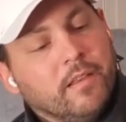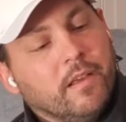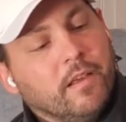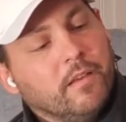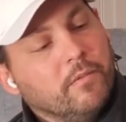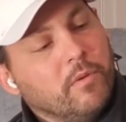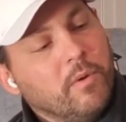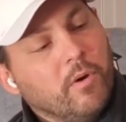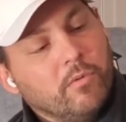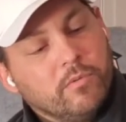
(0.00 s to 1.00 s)
The
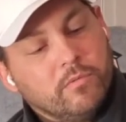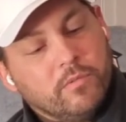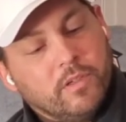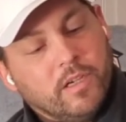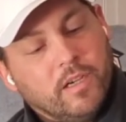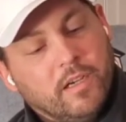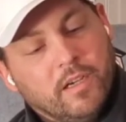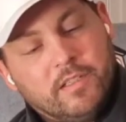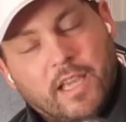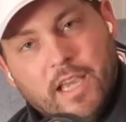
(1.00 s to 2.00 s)
remote
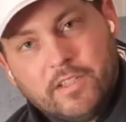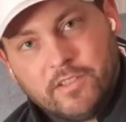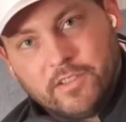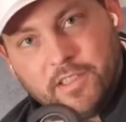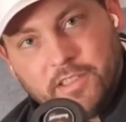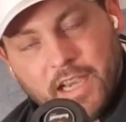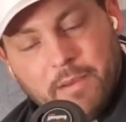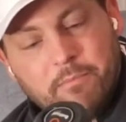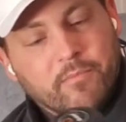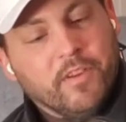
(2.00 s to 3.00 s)
attaches to the
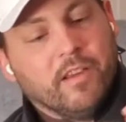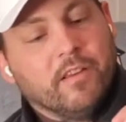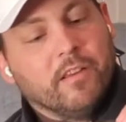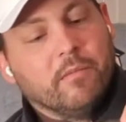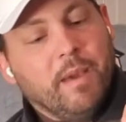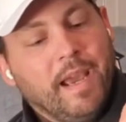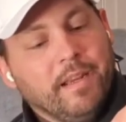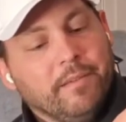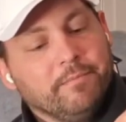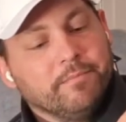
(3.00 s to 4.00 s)
top via a little
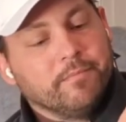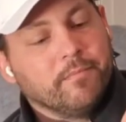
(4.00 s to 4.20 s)
magnet.